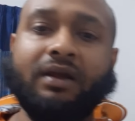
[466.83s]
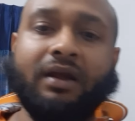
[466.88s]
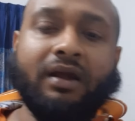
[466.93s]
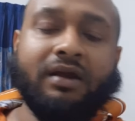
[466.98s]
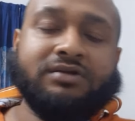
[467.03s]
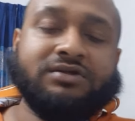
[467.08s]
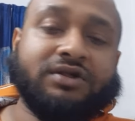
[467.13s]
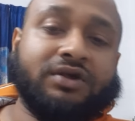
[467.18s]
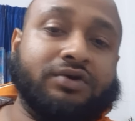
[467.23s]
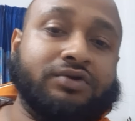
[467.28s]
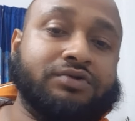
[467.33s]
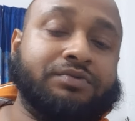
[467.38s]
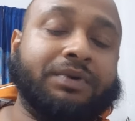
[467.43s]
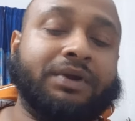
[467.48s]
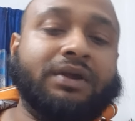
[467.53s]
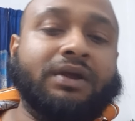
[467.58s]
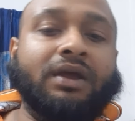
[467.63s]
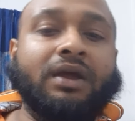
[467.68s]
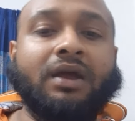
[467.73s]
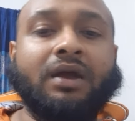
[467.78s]
Excuse
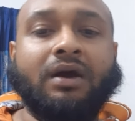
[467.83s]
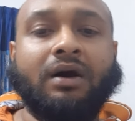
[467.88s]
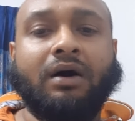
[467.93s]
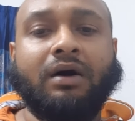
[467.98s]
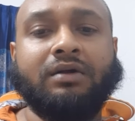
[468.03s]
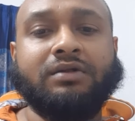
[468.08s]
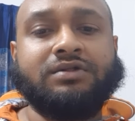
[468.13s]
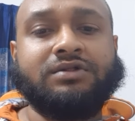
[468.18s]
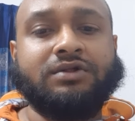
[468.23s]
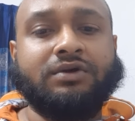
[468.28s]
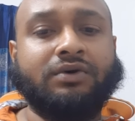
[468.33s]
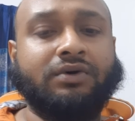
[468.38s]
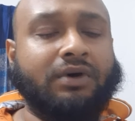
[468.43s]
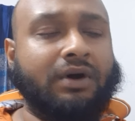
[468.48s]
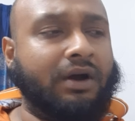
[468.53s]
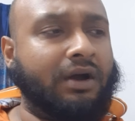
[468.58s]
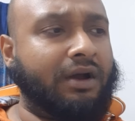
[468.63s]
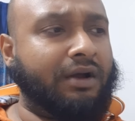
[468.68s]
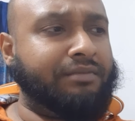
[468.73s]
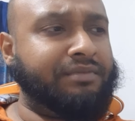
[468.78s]
me. Also,
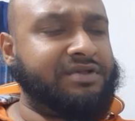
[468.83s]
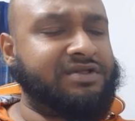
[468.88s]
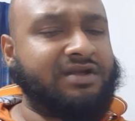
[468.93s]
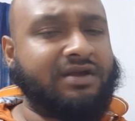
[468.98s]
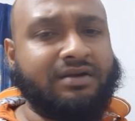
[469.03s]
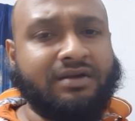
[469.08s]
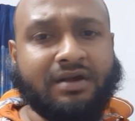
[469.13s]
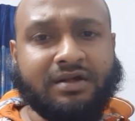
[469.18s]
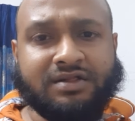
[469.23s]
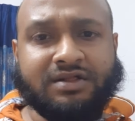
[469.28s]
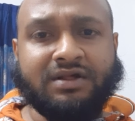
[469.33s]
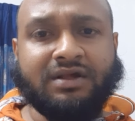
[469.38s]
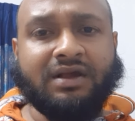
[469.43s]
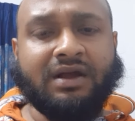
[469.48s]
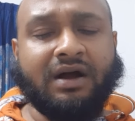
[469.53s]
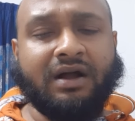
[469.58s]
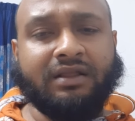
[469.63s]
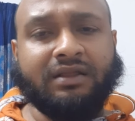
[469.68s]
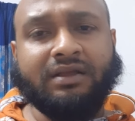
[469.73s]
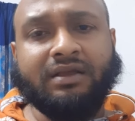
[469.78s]
Mr. Yassi
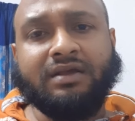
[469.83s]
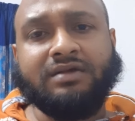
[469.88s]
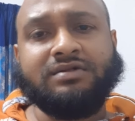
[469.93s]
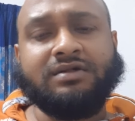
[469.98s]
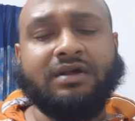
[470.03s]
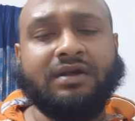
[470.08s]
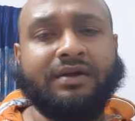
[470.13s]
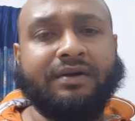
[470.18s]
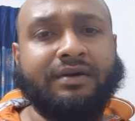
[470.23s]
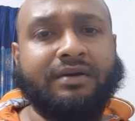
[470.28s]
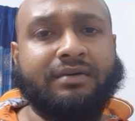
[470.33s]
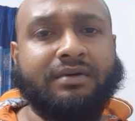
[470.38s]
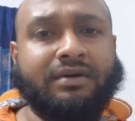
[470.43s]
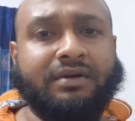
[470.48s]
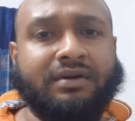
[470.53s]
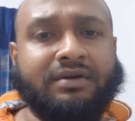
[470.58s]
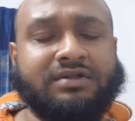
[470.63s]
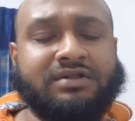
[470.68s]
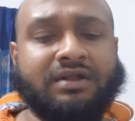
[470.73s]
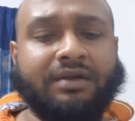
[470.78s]
Qadi, he's a
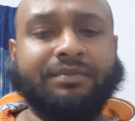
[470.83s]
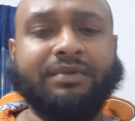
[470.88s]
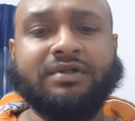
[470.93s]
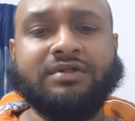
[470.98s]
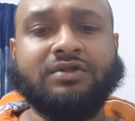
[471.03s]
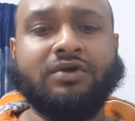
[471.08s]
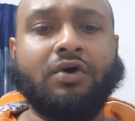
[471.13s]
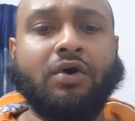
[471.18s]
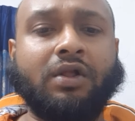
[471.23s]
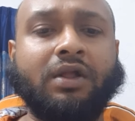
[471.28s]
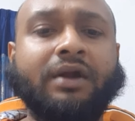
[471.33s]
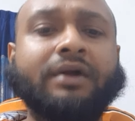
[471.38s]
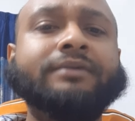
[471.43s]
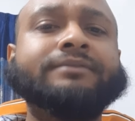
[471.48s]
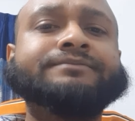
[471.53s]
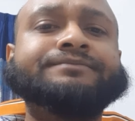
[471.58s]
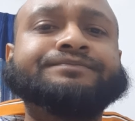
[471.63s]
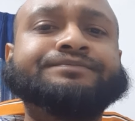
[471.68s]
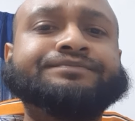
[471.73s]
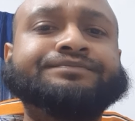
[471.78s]
Islamic
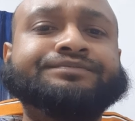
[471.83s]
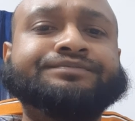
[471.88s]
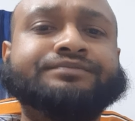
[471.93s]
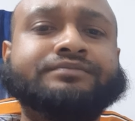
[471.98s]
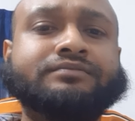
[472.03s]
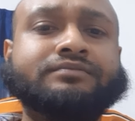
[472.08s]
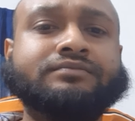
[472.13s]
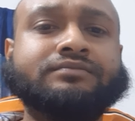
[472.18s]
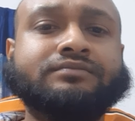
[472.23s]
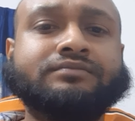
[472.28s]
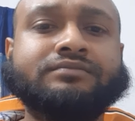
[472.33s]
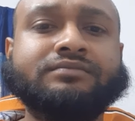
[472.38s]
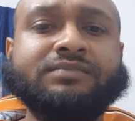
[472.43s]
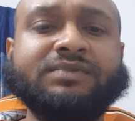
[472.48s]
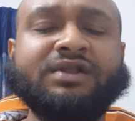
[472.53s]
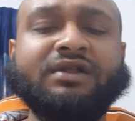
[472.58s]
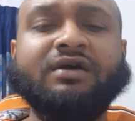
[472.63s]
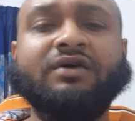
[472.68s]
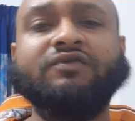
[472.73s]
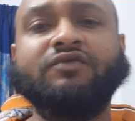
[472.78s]
scholar
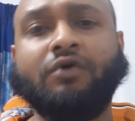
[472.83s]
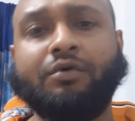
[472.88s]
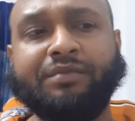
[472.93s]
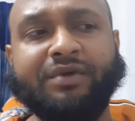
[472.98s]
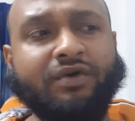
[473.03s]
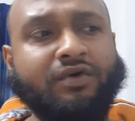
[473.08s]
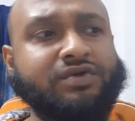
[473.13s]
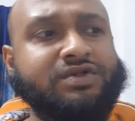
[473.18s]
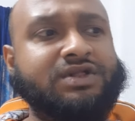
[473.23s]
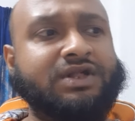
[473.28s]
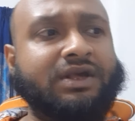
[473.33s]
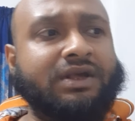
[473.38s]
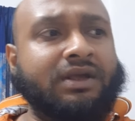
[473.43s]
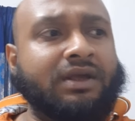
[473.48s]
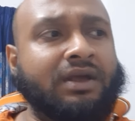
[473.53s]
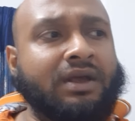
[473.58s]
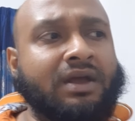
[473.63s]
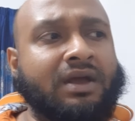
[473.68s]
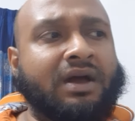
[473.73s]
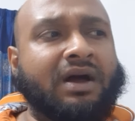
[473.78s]
from USA.
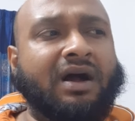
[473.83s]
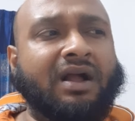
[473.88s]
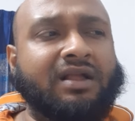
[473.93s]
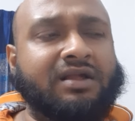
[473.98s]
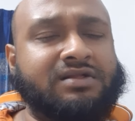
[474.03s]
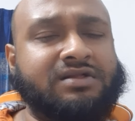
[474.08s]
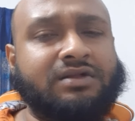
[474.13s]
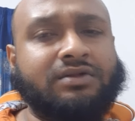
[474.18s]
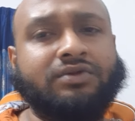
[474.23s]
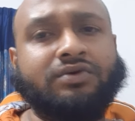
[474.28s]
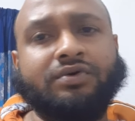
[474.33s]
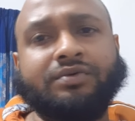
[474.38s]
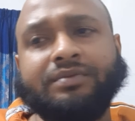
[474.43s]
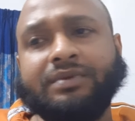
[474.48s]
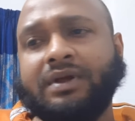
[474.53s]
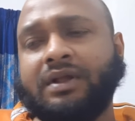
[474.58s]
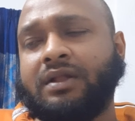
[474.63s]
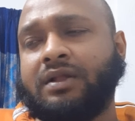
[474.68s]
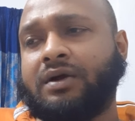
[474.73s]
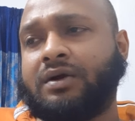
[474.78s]
I listen to him
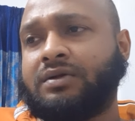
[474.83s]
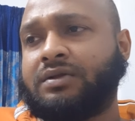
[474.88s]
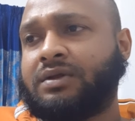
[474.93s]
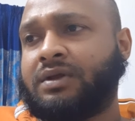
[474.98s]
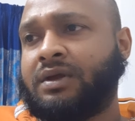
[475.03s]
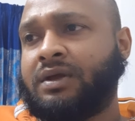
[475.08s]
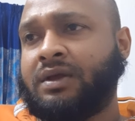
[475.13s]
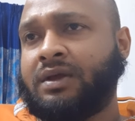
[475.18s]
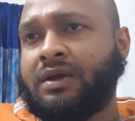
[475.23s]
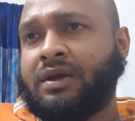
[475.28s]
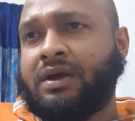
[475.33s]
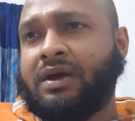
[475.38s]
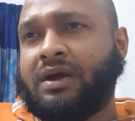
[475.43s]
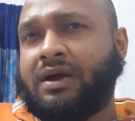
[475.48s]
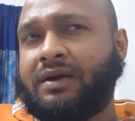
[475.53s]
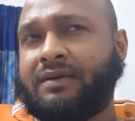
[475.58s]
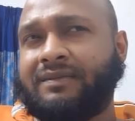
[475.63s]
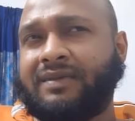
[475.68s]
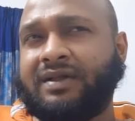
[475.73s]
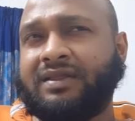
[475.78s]
a lot.
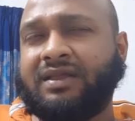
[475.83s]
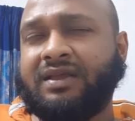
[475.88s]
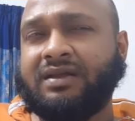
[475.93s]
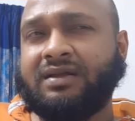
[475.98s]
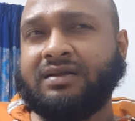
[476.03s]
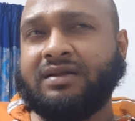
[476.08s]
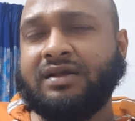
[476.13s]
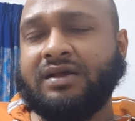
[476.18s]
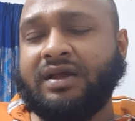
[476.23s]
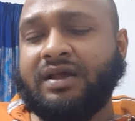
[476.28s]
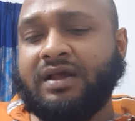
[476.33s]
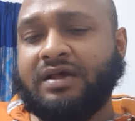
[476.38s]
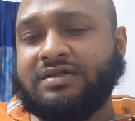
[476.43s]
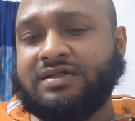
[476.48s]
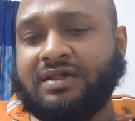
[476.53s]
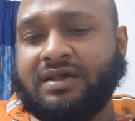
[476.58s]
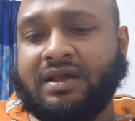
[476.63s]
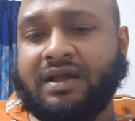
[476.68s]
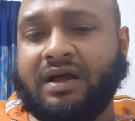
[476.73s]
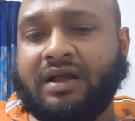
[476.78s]
I think
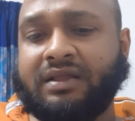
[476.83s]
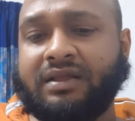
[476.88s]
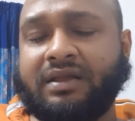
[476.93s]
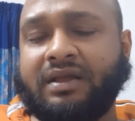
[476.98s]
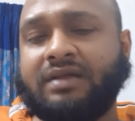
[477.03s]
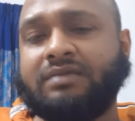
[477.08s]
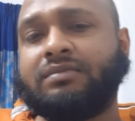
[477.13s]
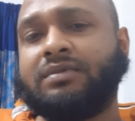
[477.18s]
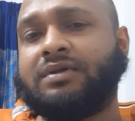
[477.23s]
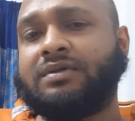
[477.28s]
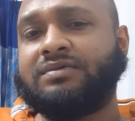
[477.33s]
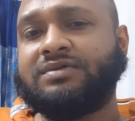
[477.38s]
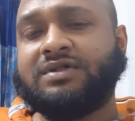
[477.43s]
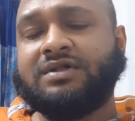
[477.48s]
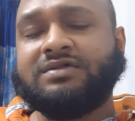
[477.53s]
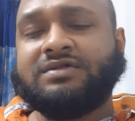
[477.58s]
Yassi Qadi and Mr.